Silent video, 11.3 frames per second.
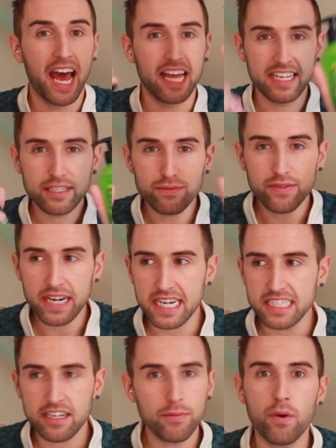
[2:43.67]
And this
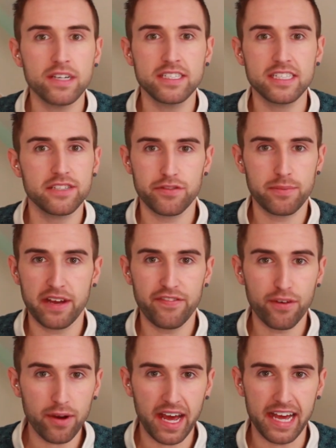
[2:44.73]
really done wonders for my
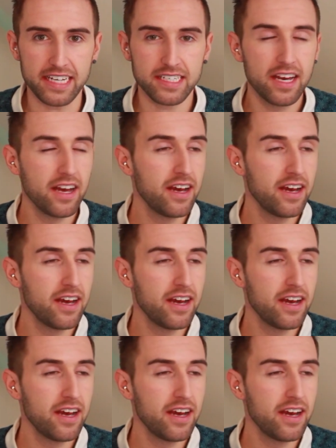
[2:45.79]
forehead.